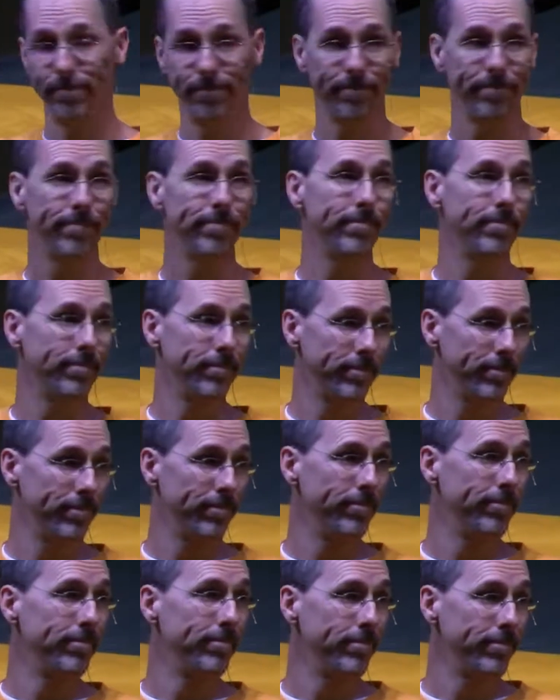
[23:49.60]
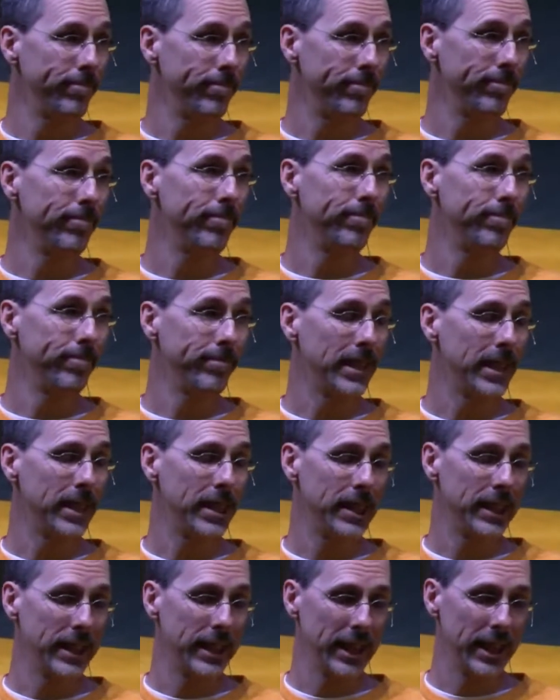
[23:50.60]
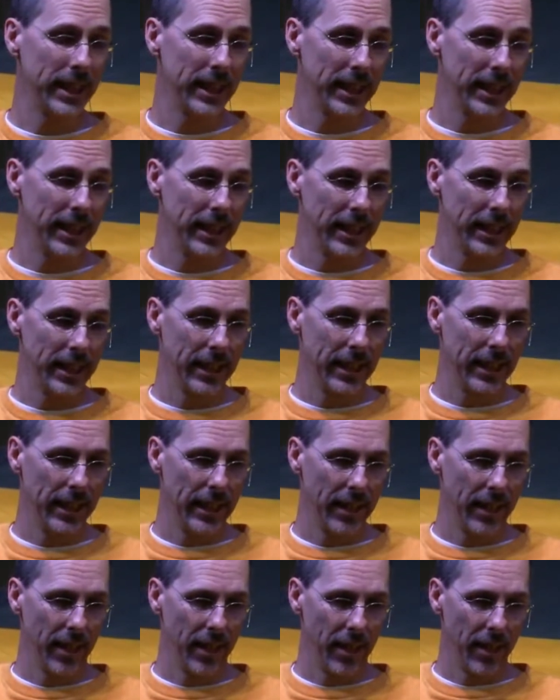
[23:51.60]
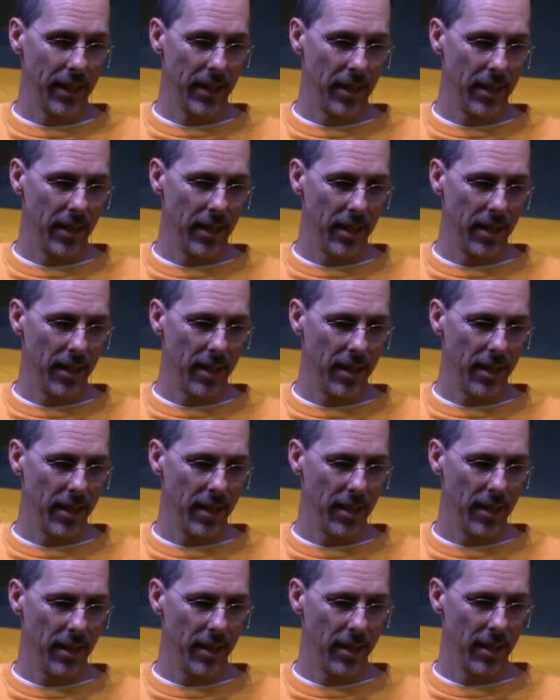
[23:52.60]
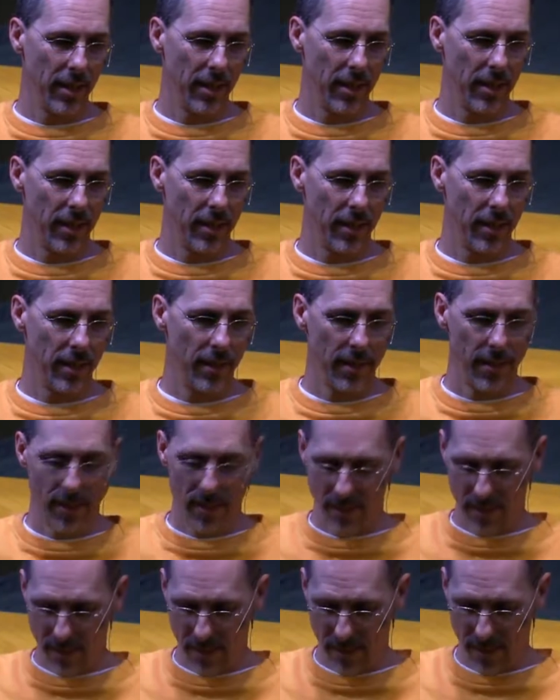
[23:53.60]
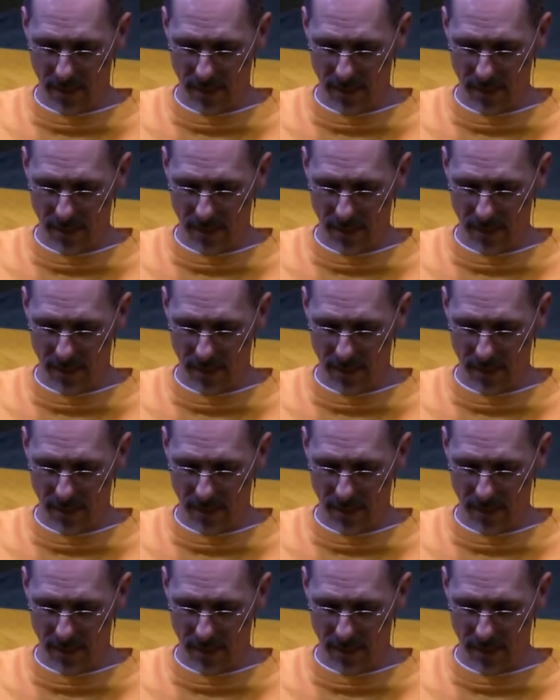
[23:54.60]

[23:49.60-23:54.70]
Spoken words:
No one is speaking in this clip.